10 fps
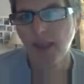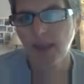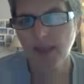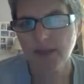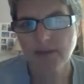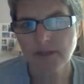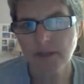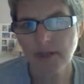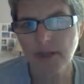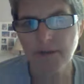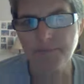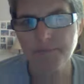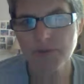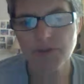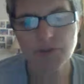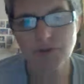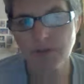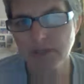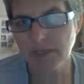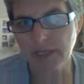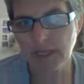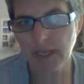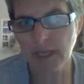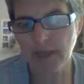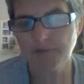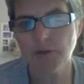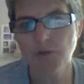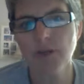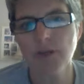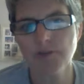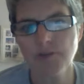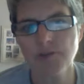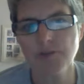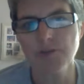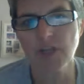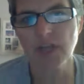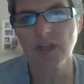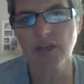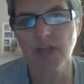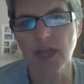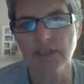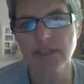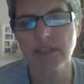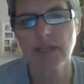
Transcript: and certainly if you can understand that